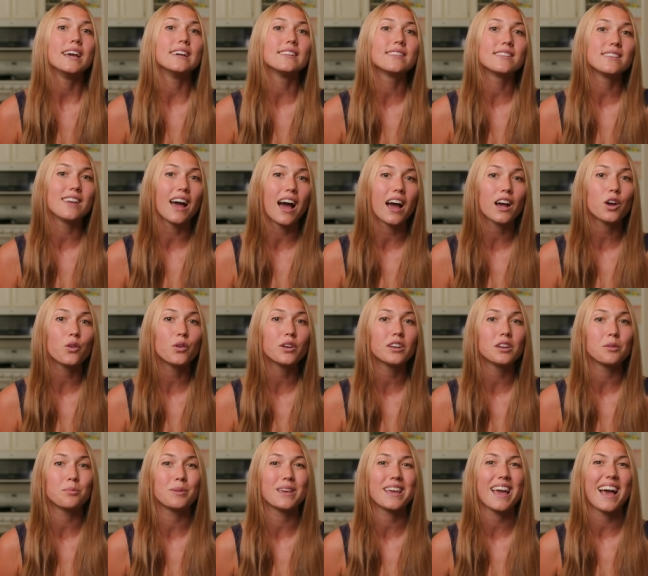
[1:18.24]
is not not going
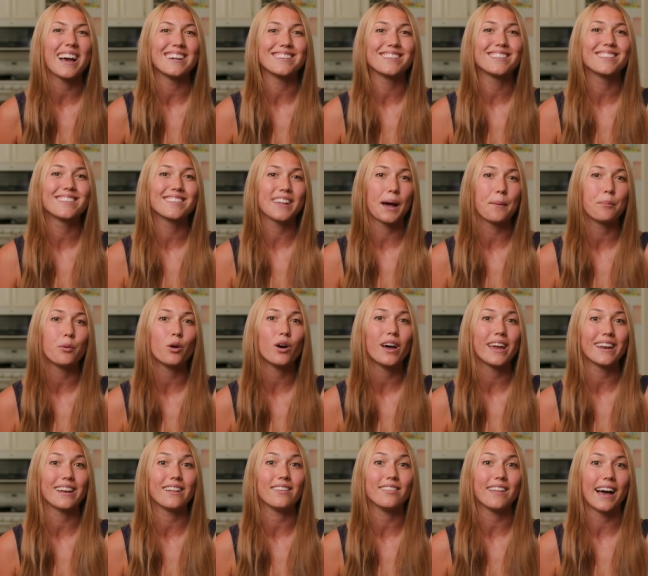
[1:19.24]
to be as supple
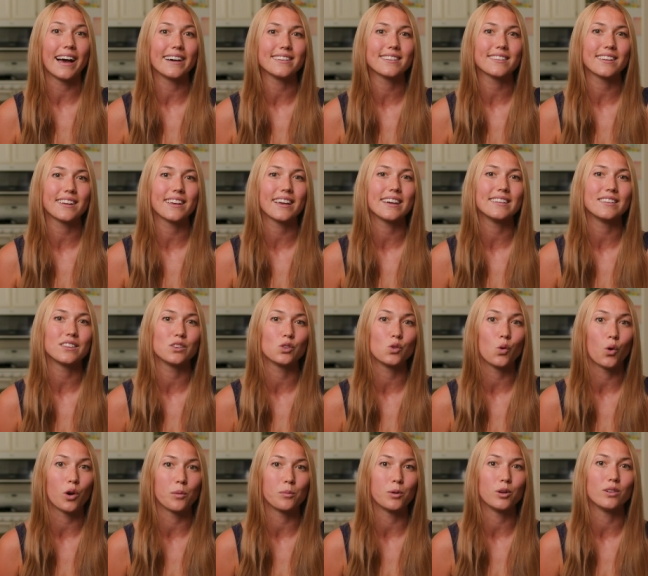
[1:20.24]
and elastic as
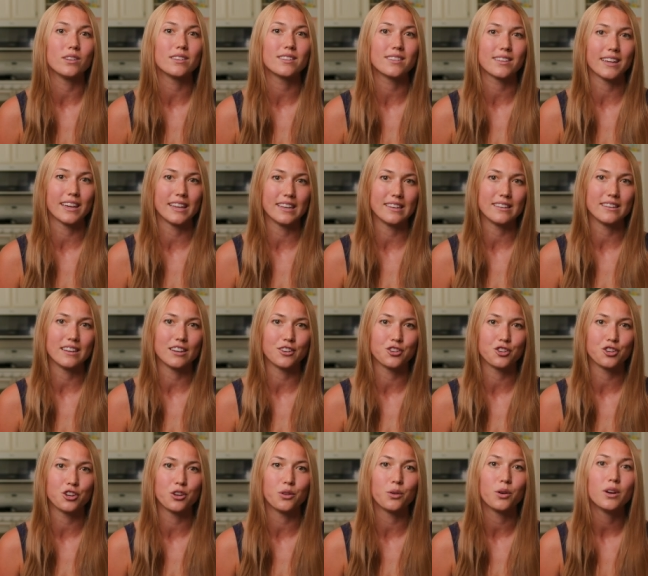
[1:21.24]
normal skin
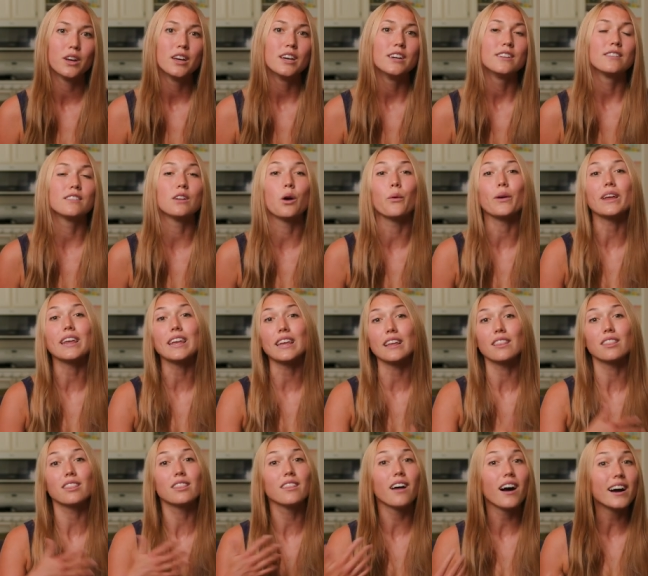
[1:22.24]
tissue. So
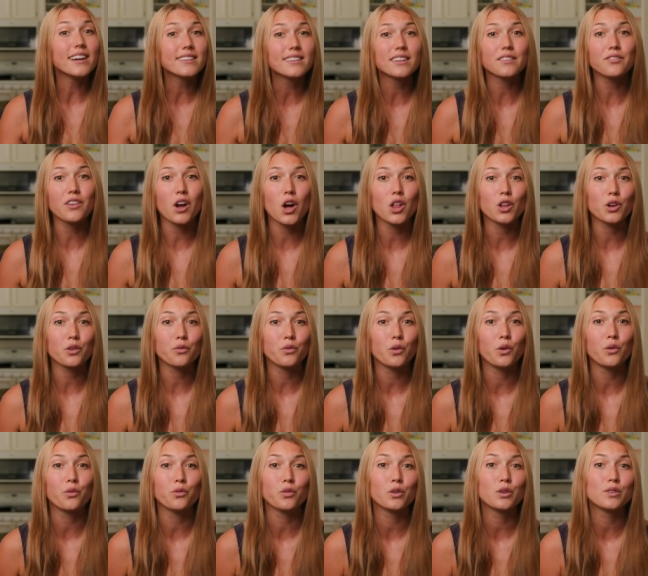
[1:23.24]
eat lots of
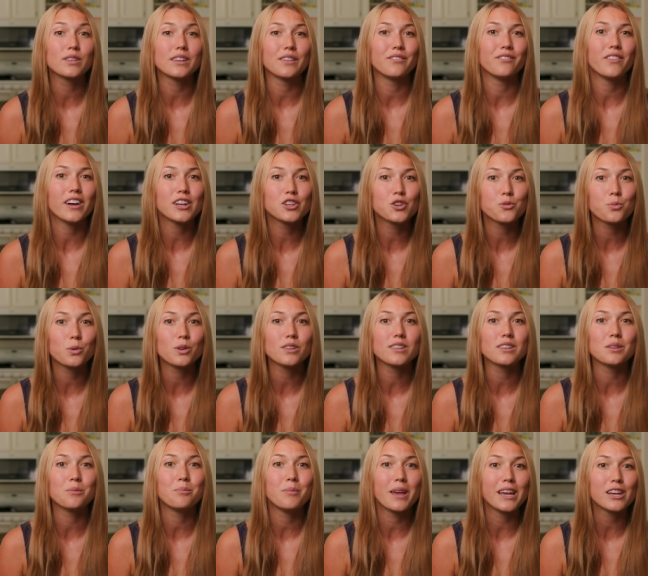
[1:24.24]
colorful fruits and vegetables
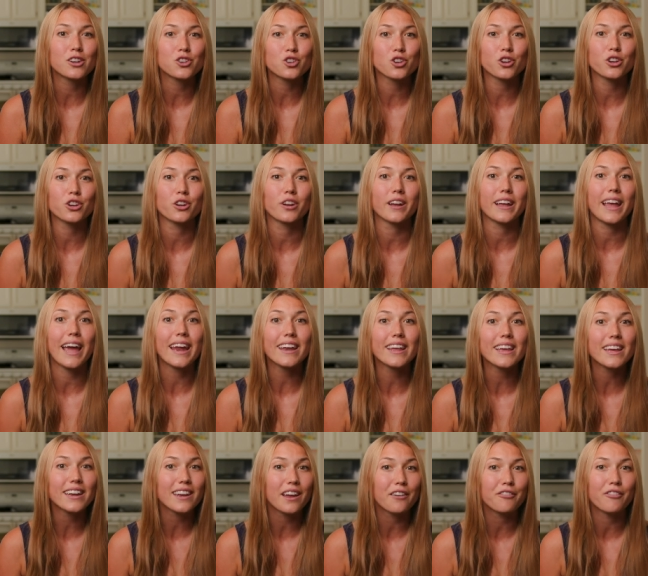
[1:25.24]
to make sure you're
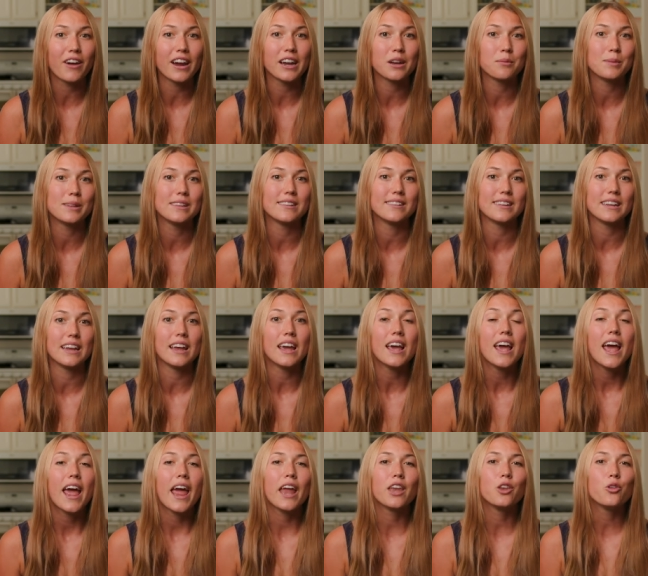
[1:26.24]
getting enough vitamin C,
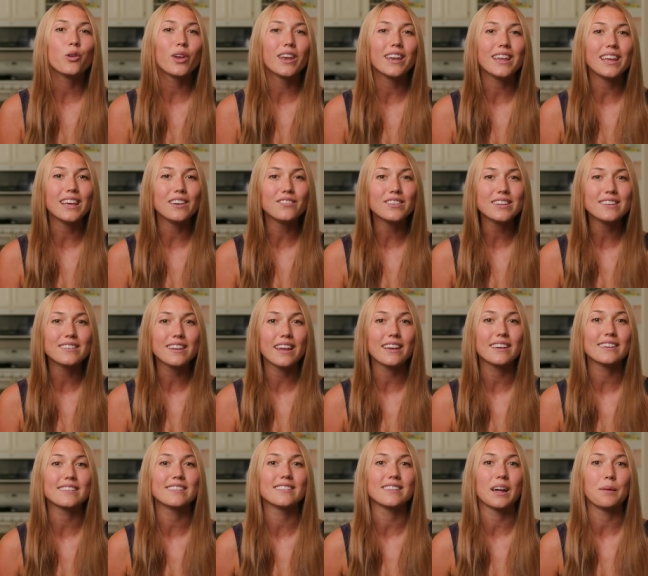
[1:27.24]
and you can even
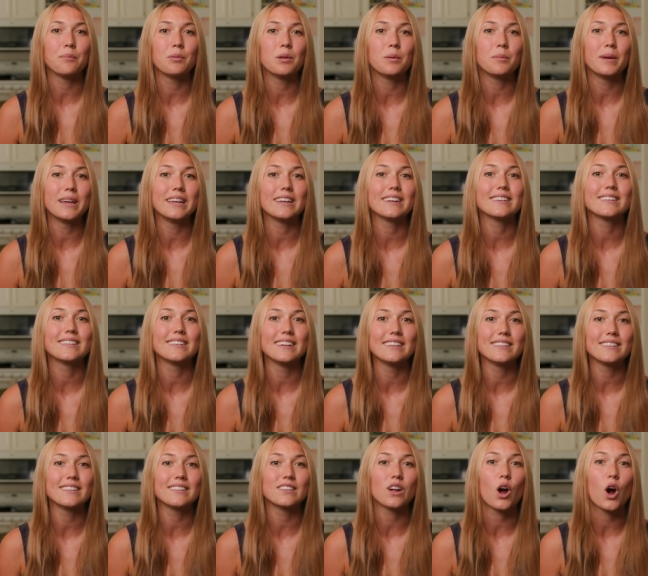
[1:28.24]
take a supplement
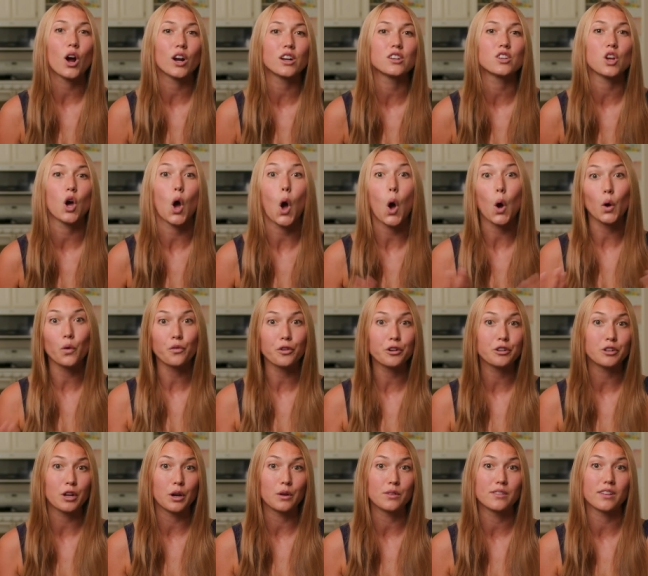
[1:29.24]
since it's hard to
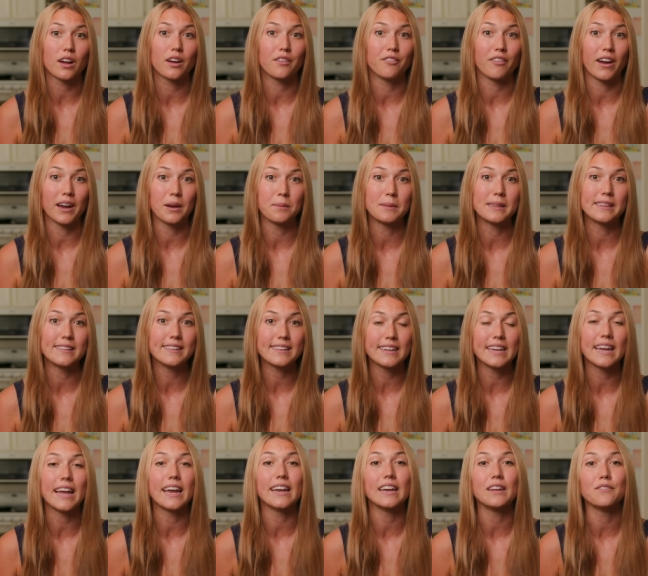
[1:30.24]
overdose on vitamin
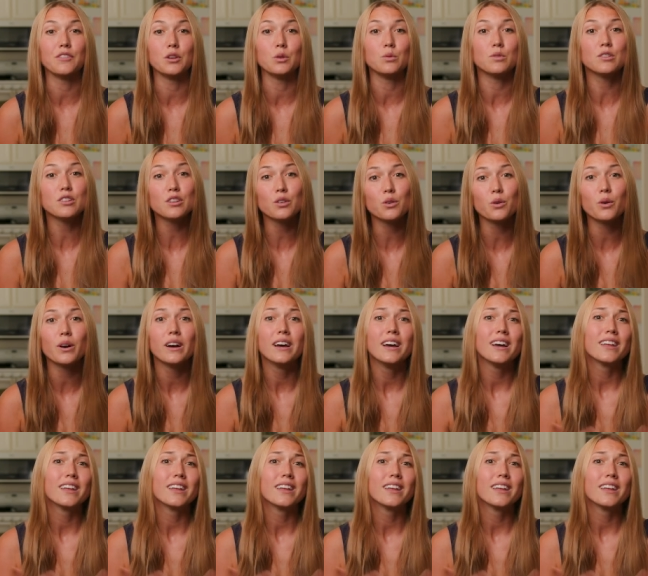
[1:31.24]
C. And if you do,